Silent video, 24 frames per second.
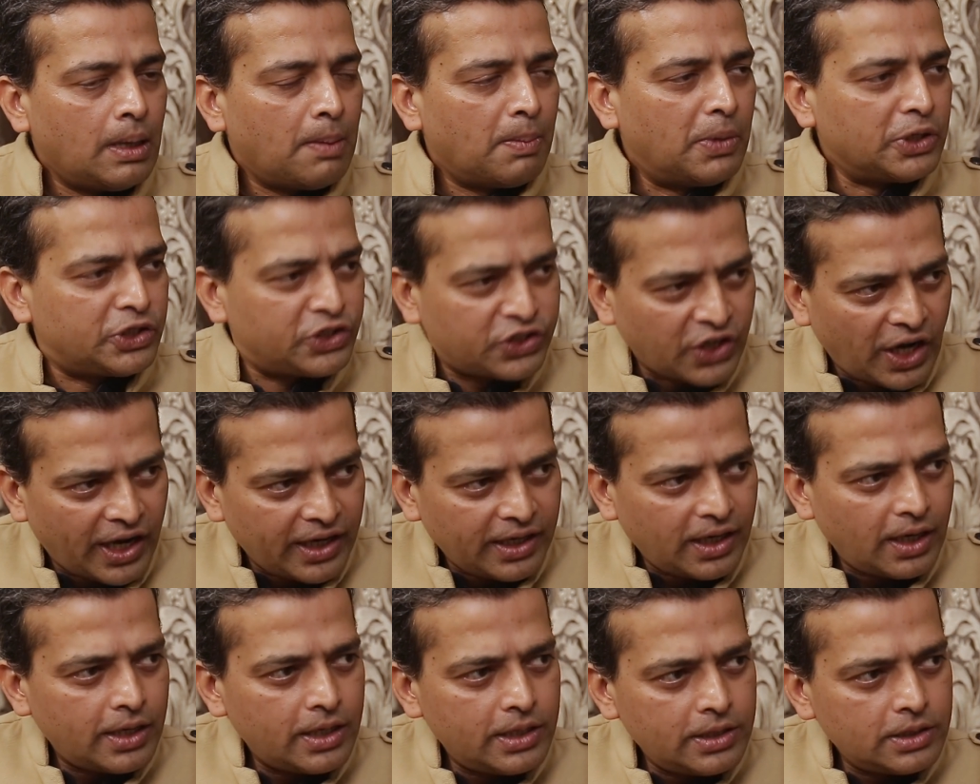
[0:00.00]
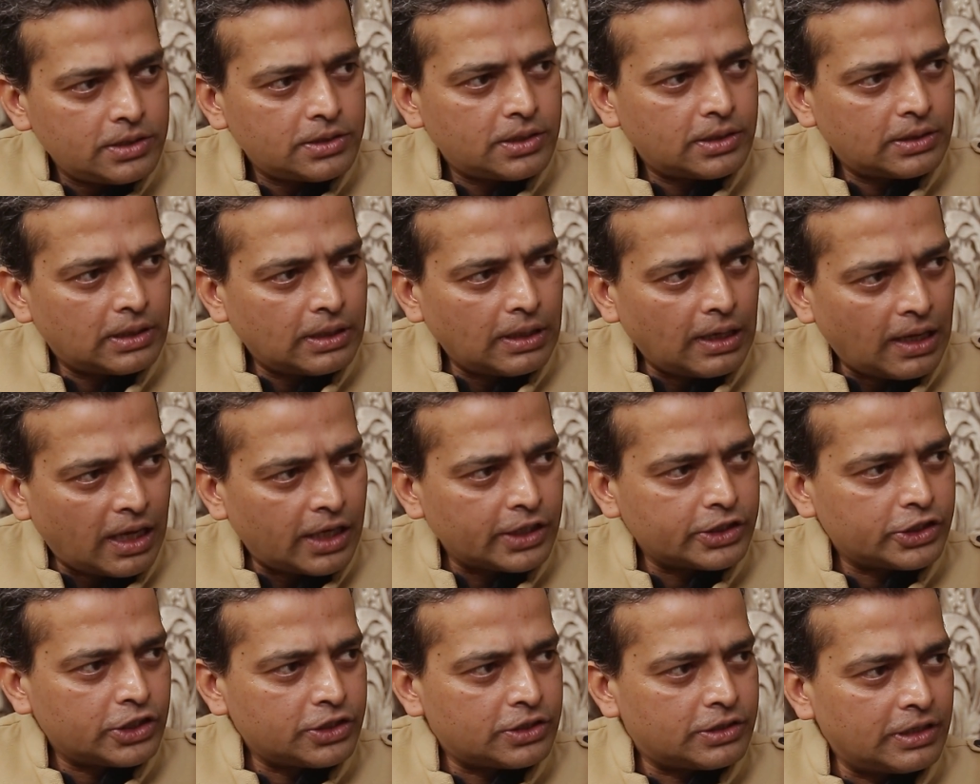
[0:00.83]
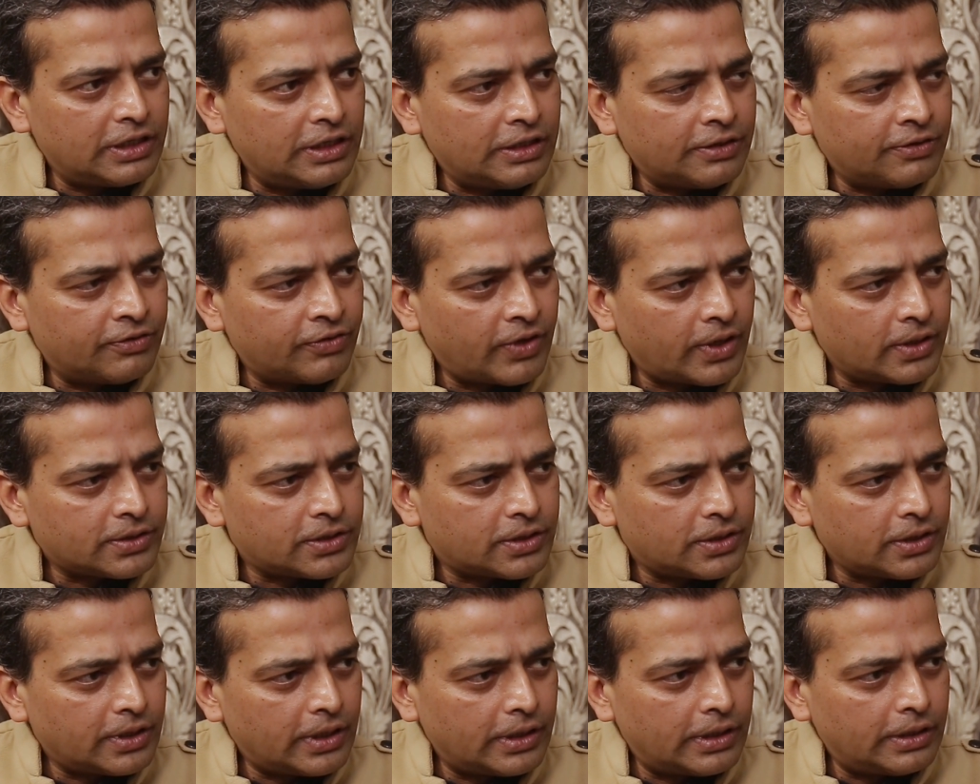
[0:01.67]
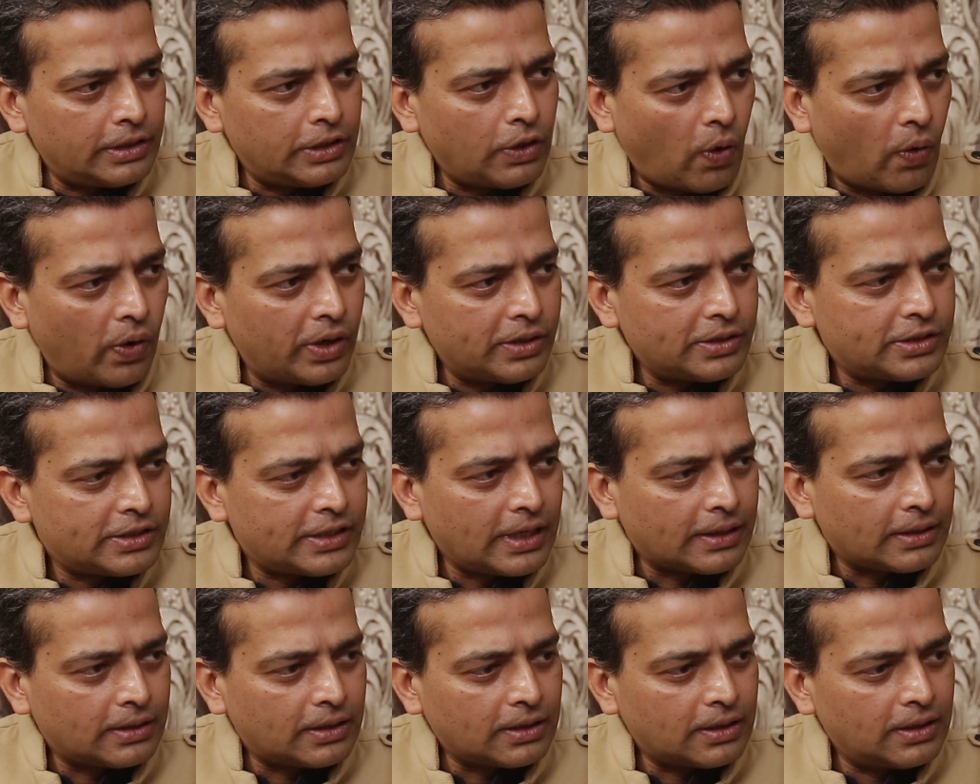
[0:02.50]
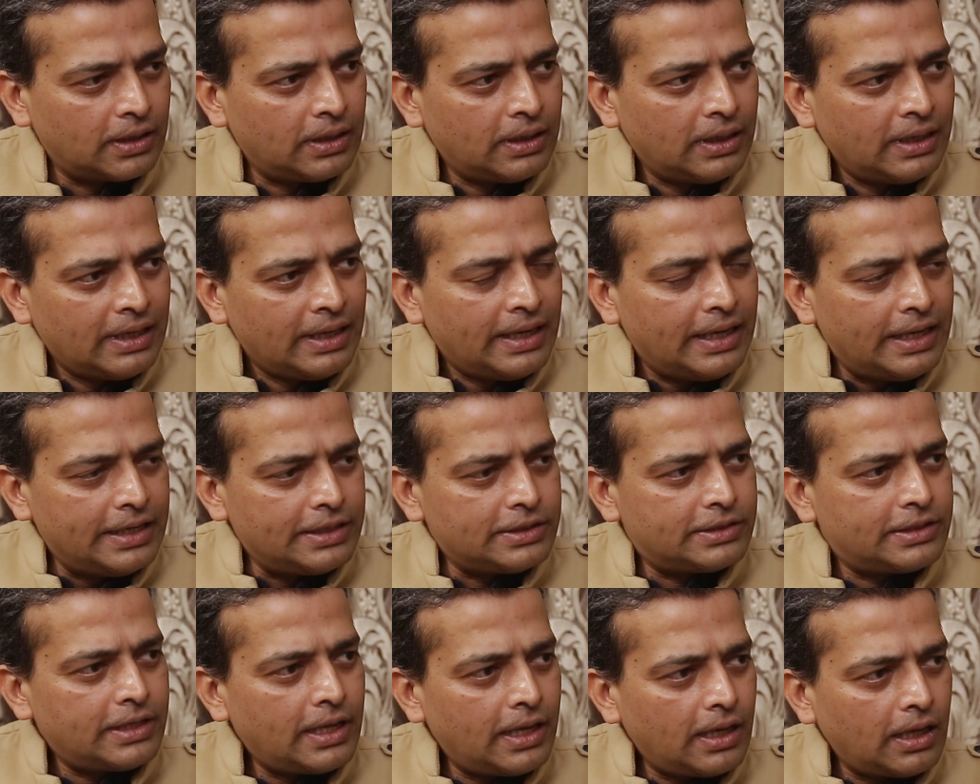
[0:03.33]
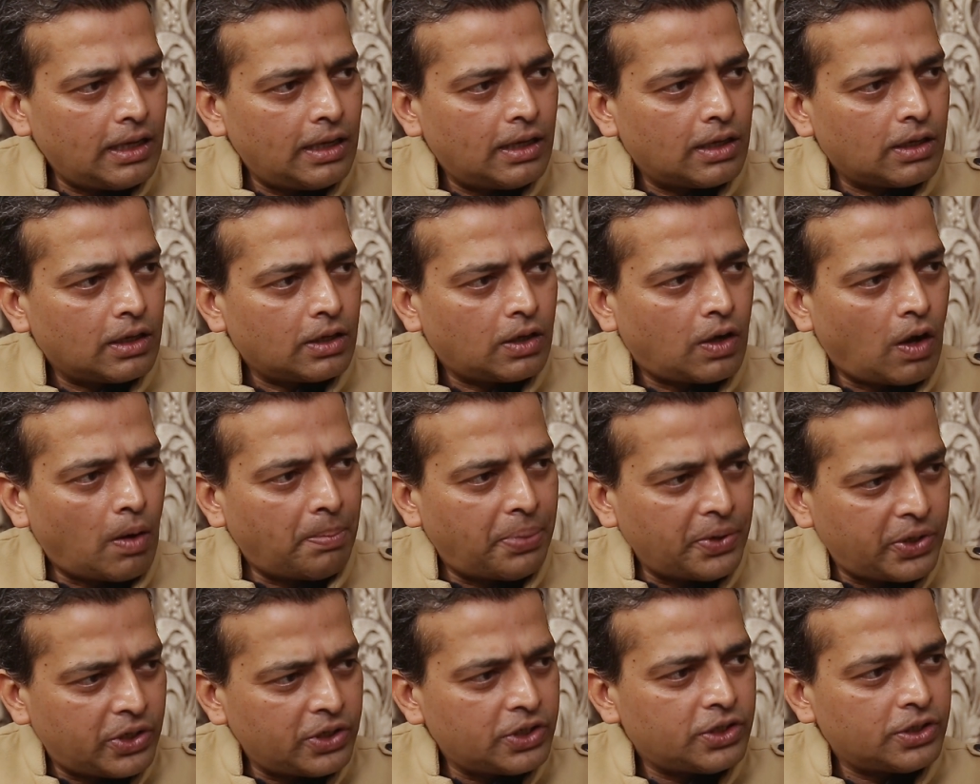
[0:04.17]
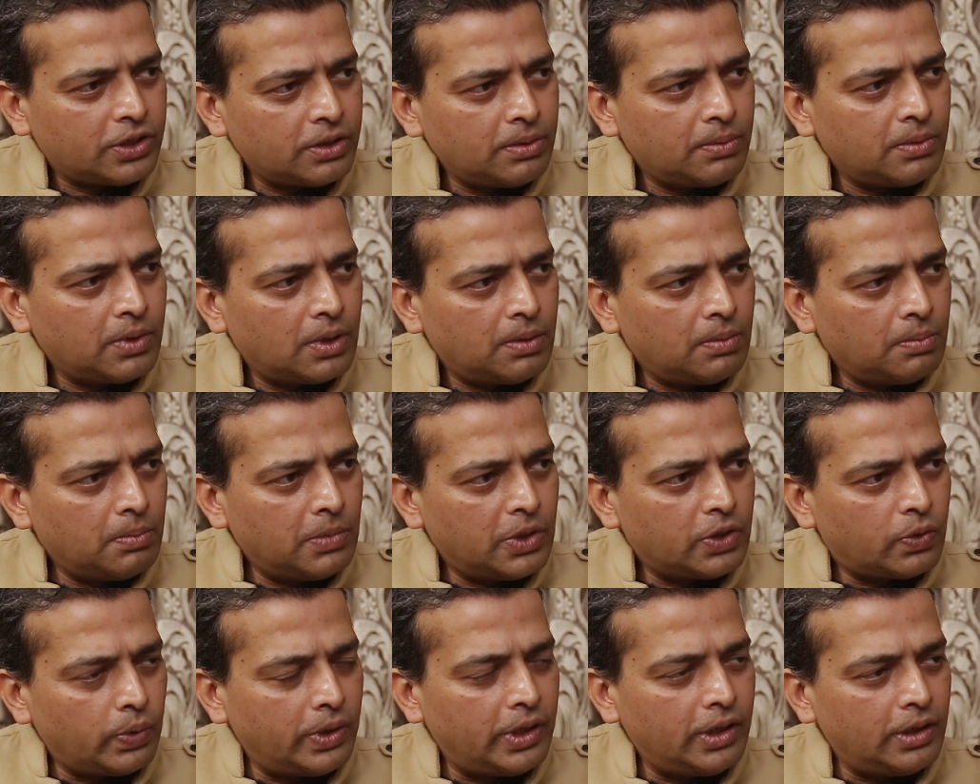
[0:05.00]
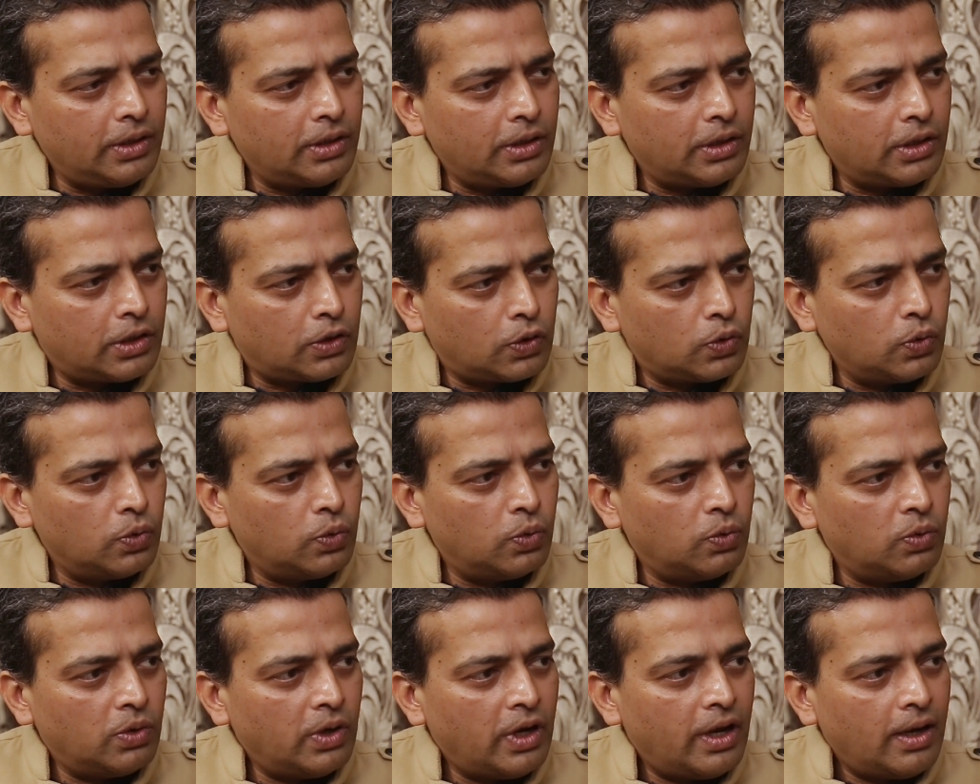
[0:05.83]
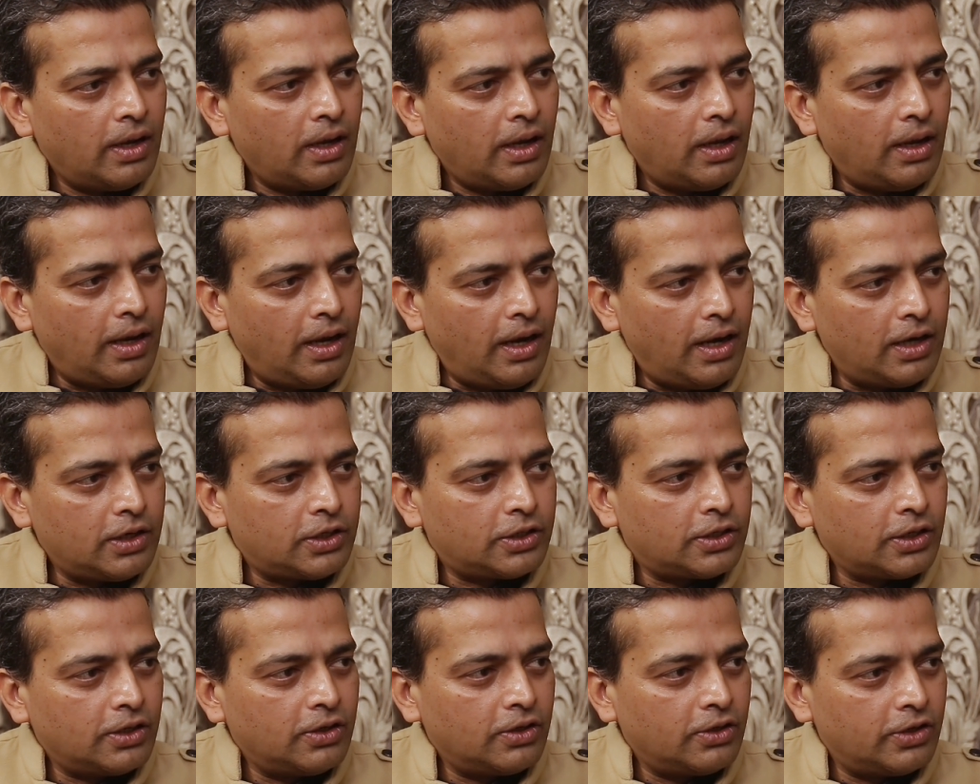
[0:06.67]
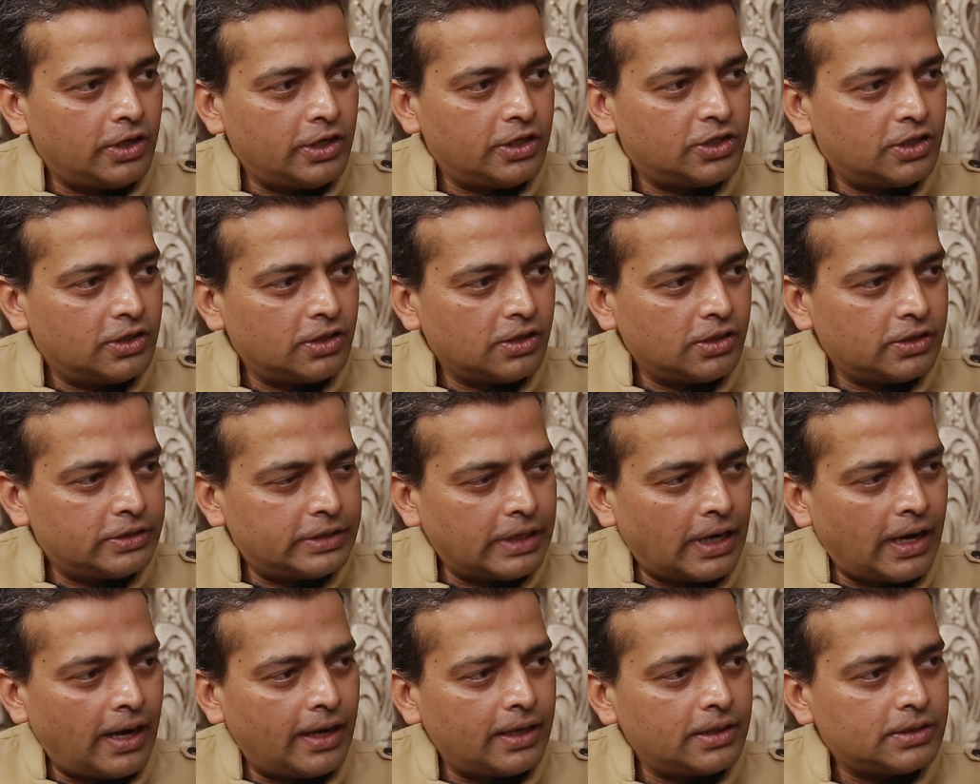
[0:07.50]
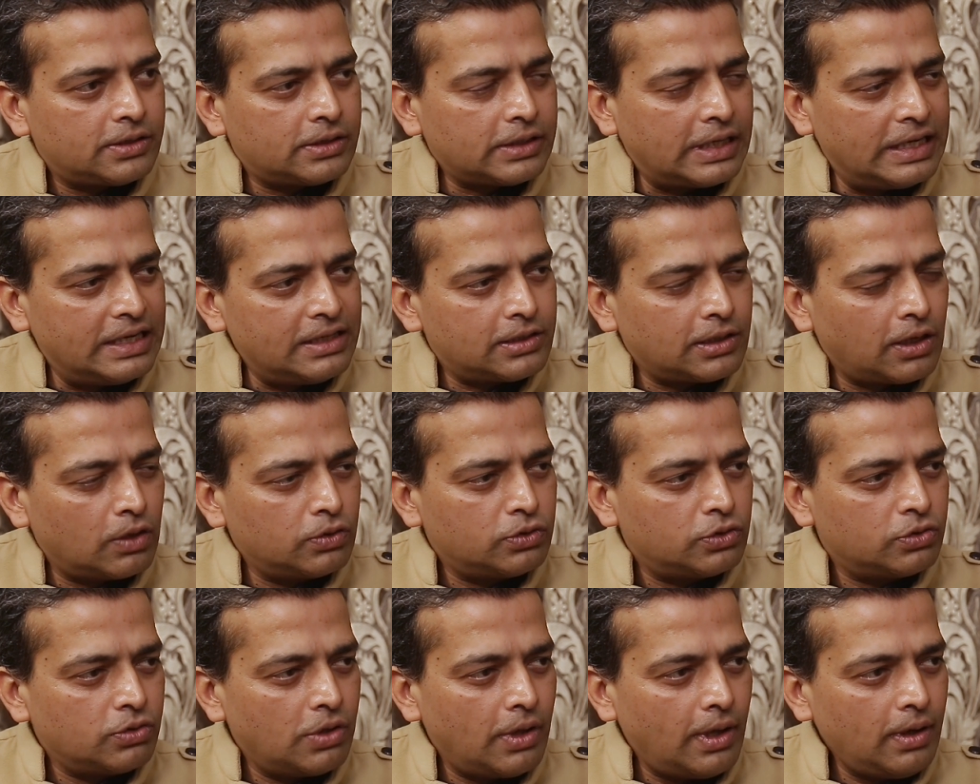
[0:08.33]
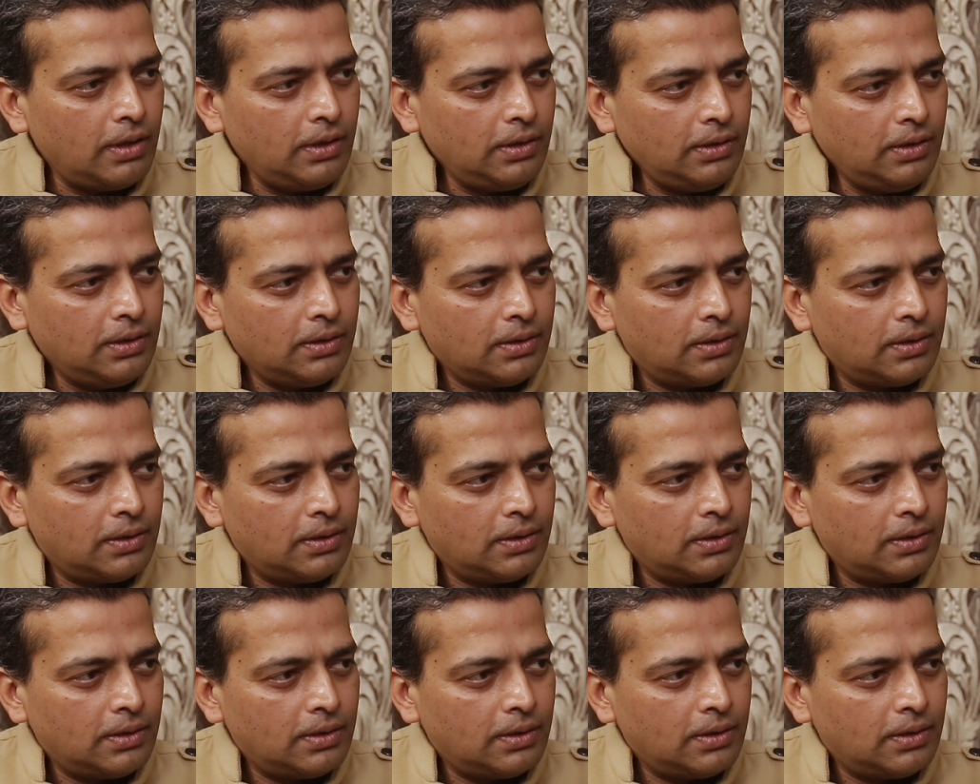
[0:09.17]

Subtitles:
But China is the largest investor in the oil sector. Is there competition between the 2 Asian regional giants in South Sudan?